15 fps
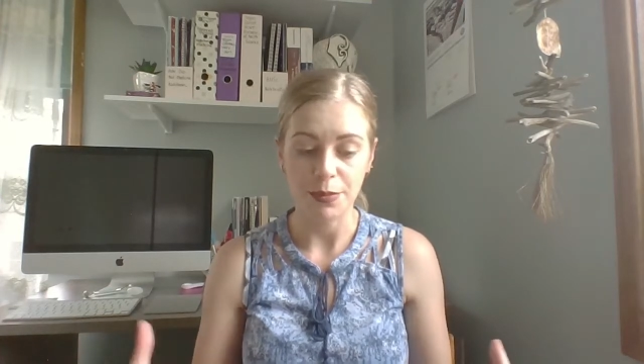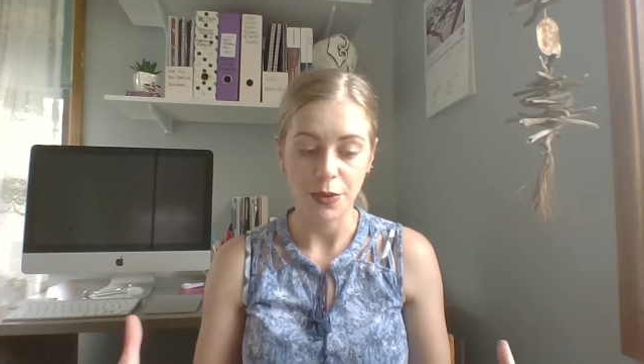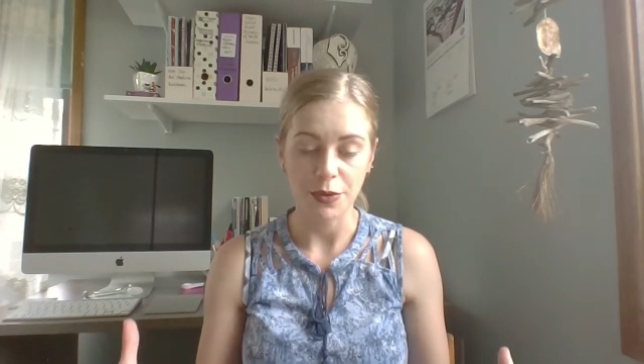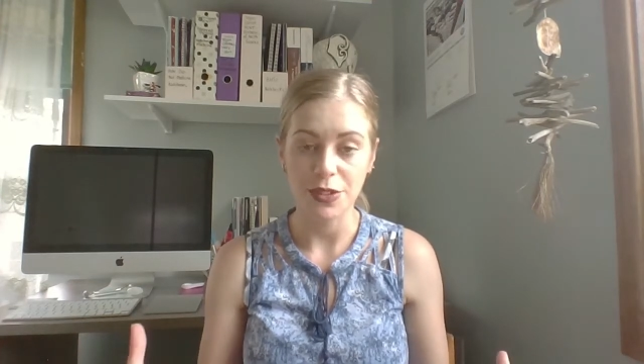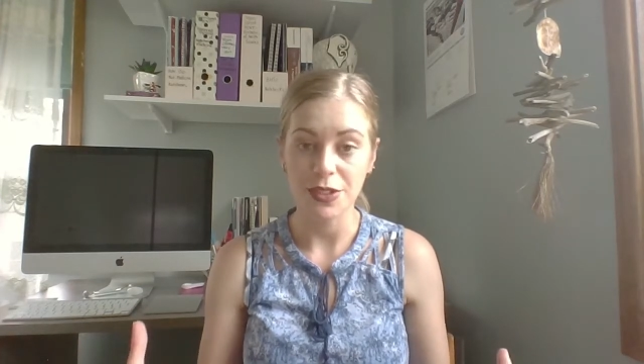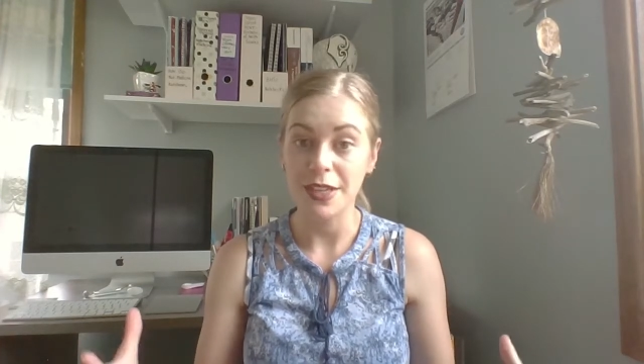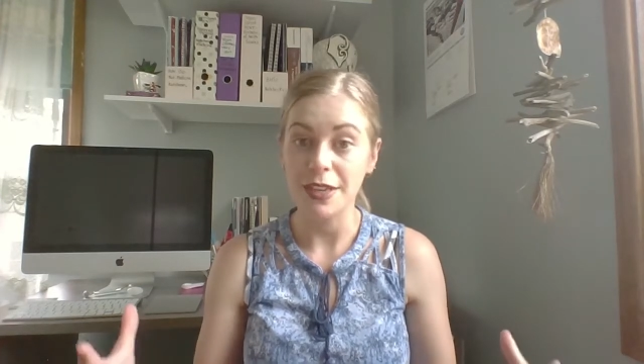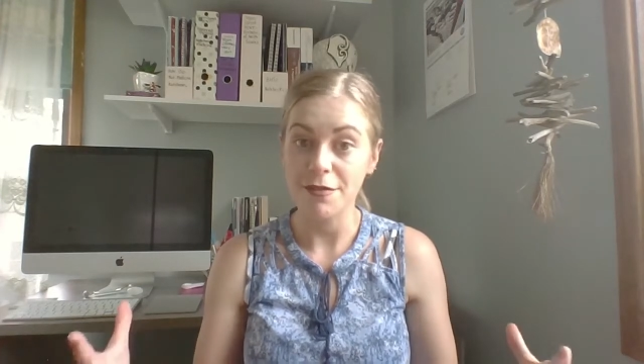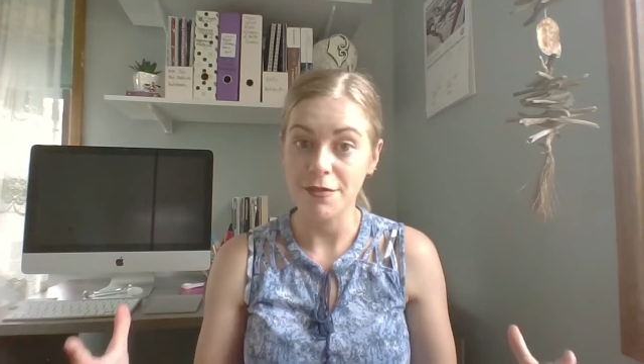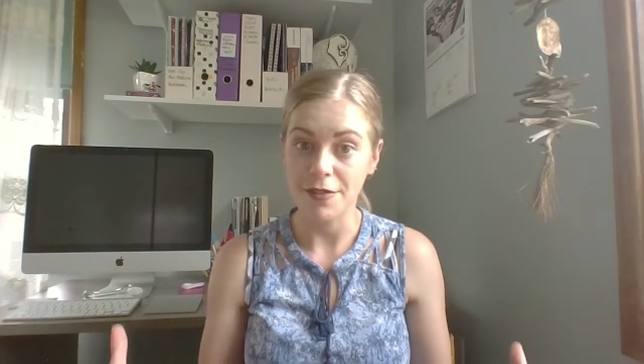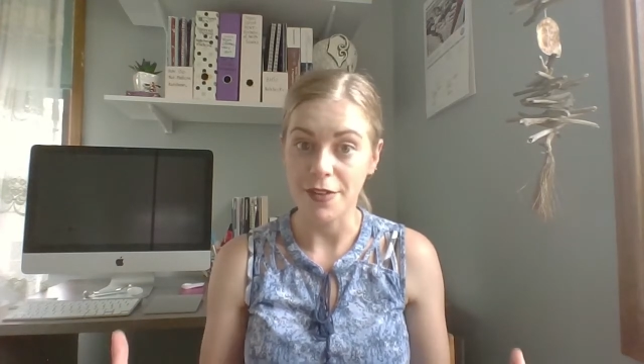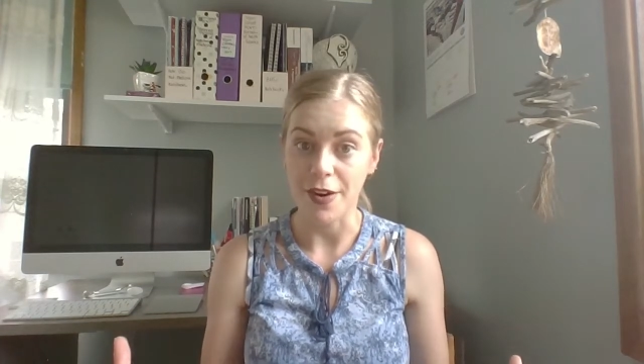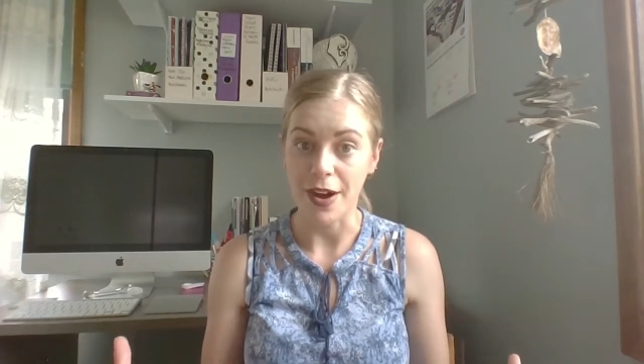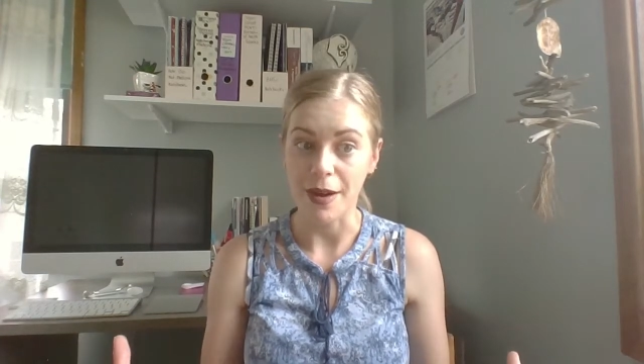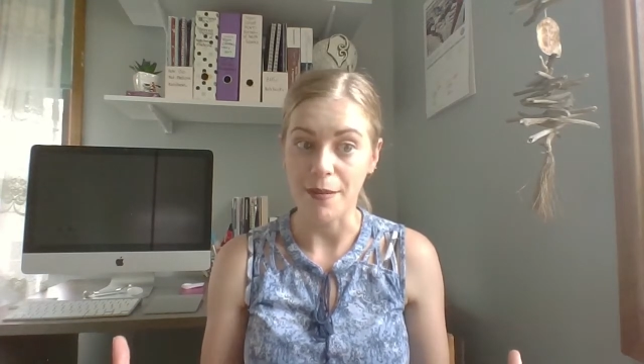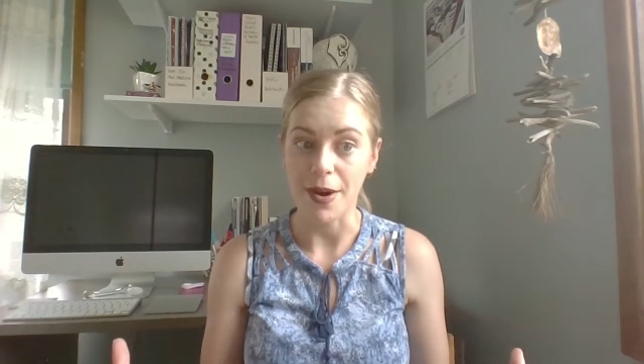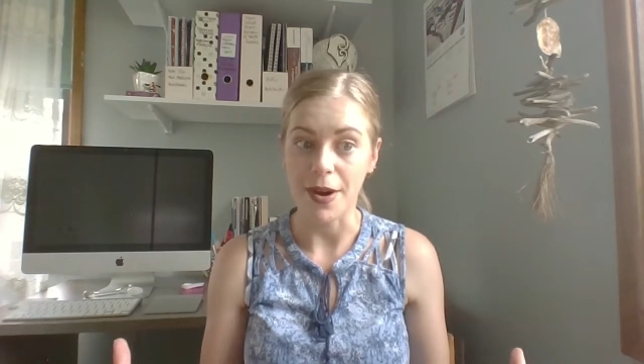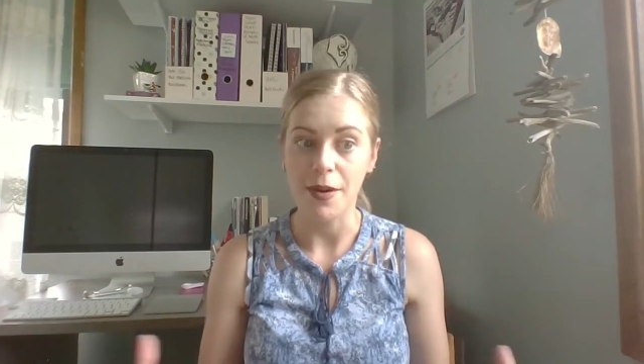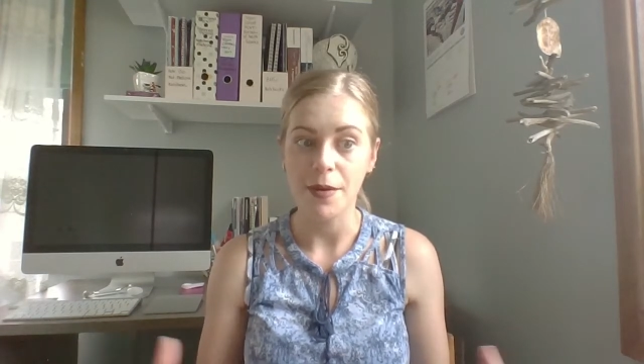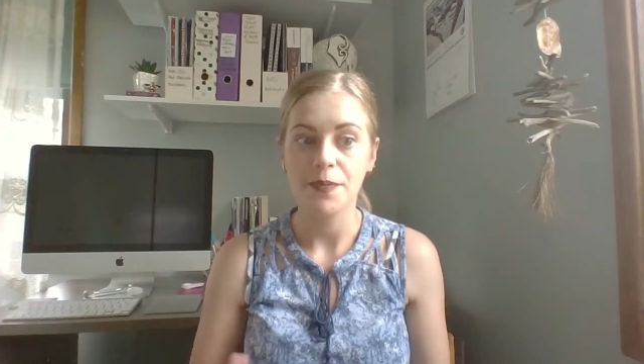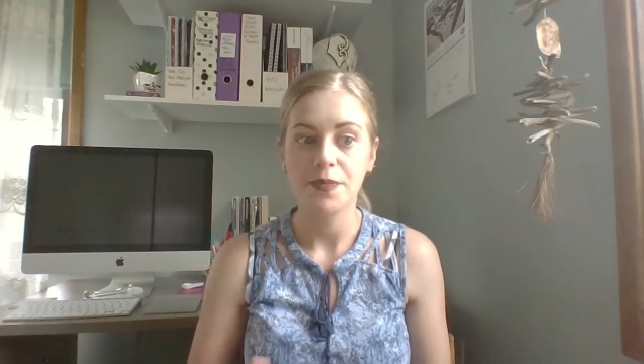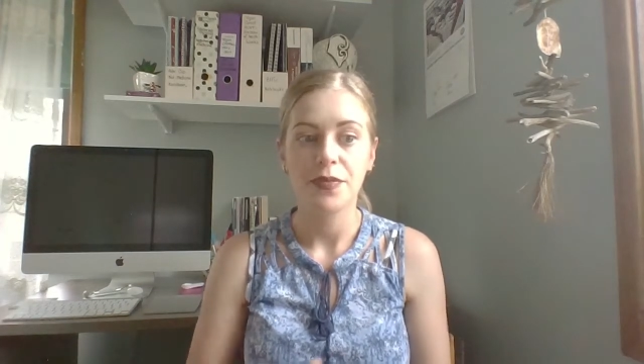mostly
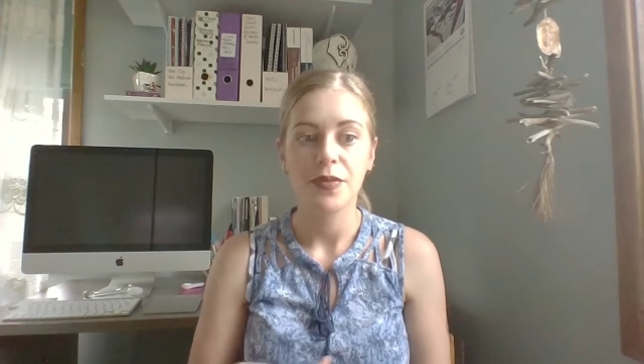fiber,